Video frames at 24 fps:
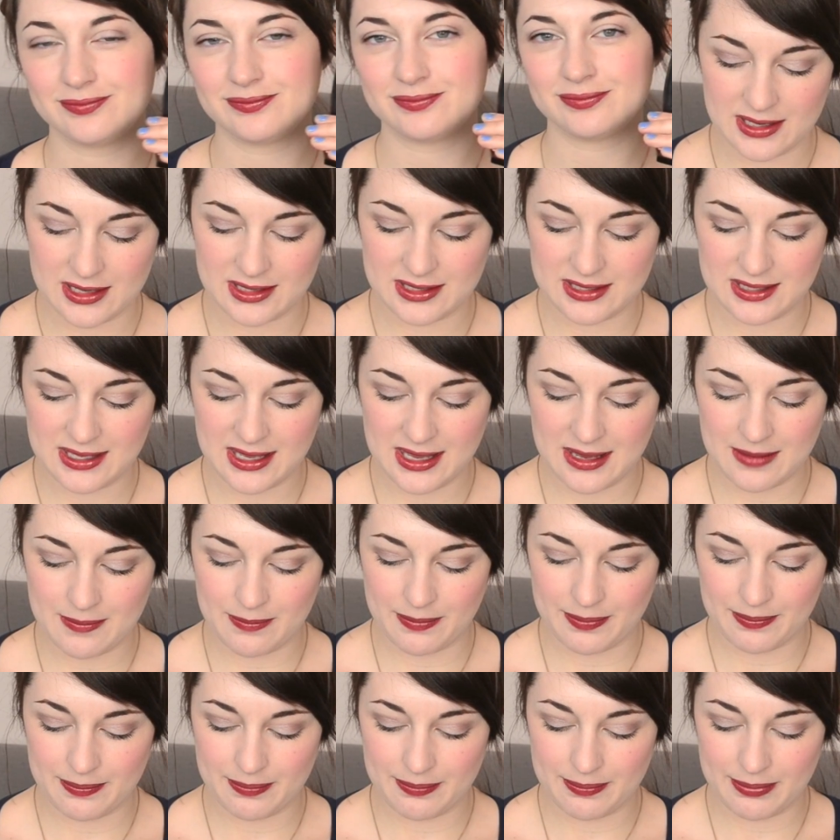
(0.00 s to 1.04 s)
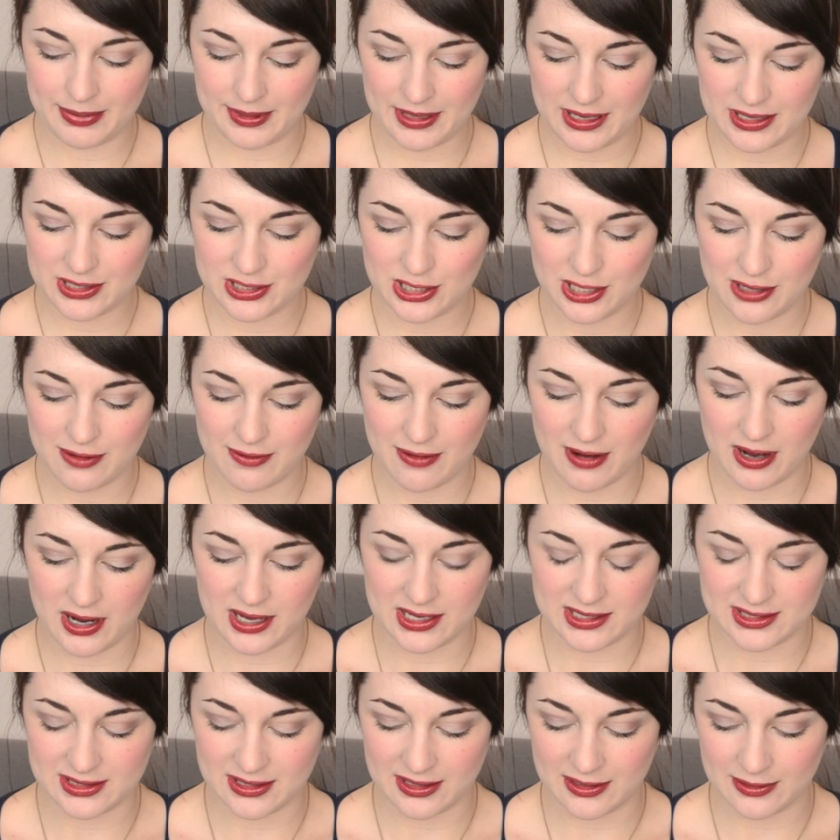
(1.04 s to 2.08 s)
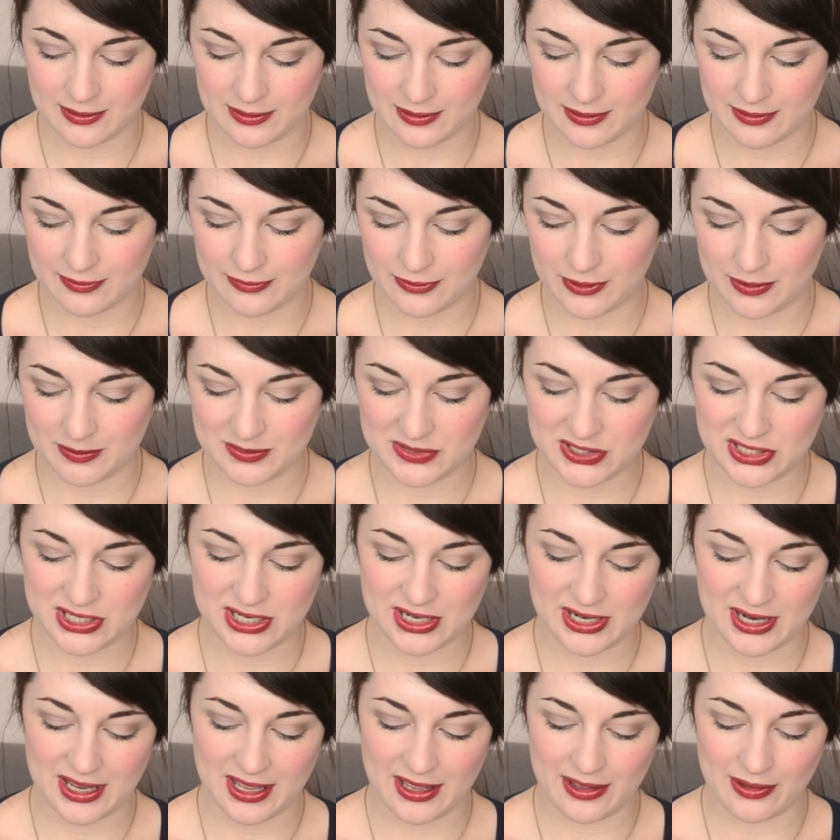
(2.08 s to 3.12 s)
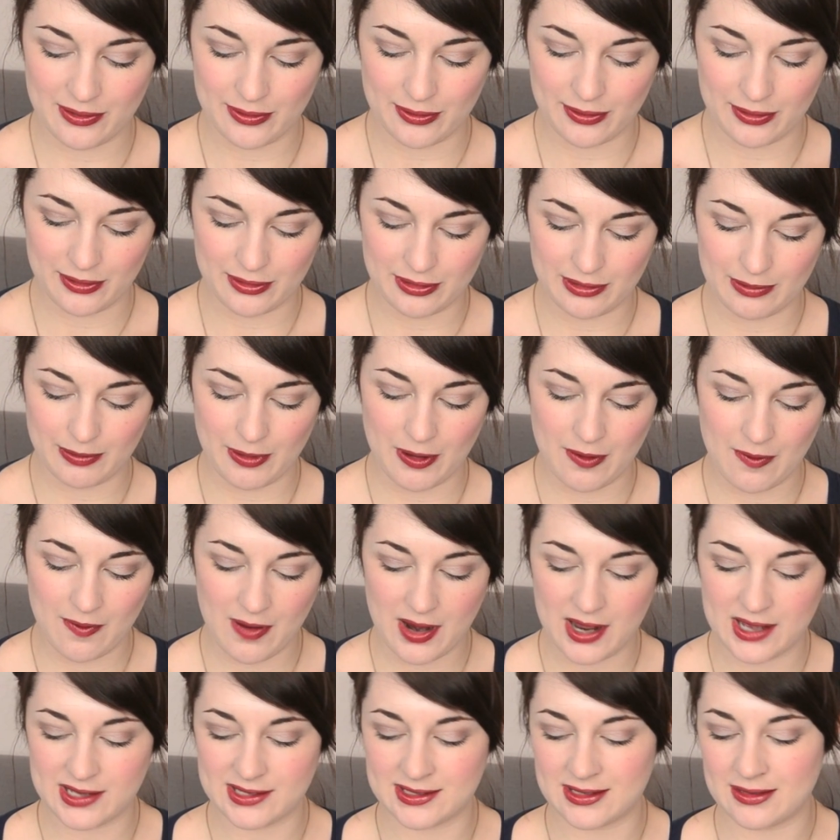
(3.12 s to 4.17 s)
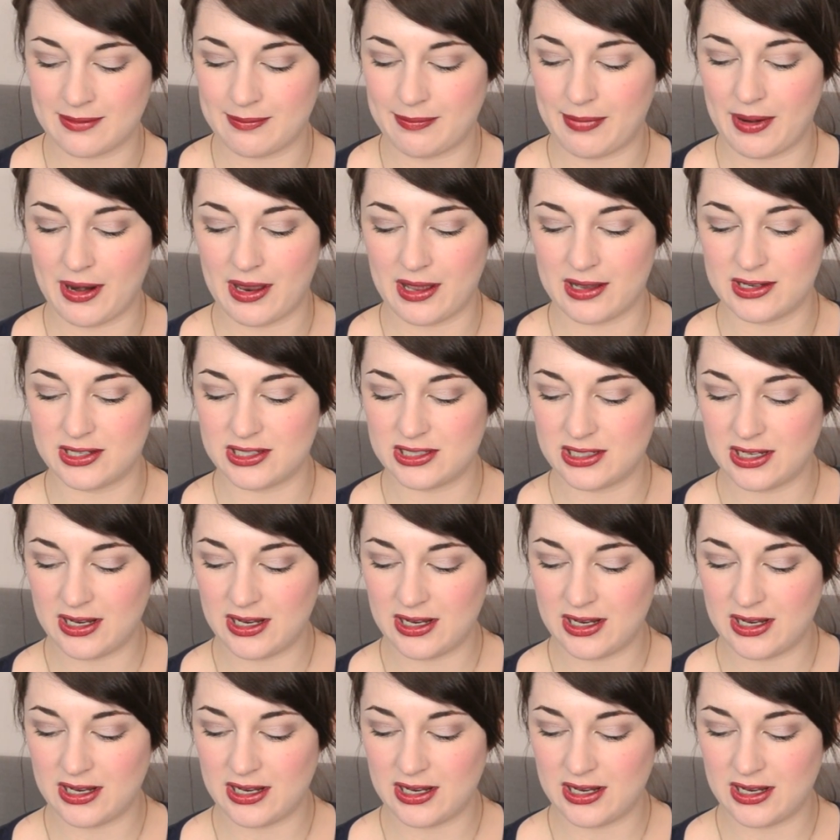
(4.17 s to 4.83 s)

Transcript: it's the Blush Horizon from Chanel, or the Horizon blush.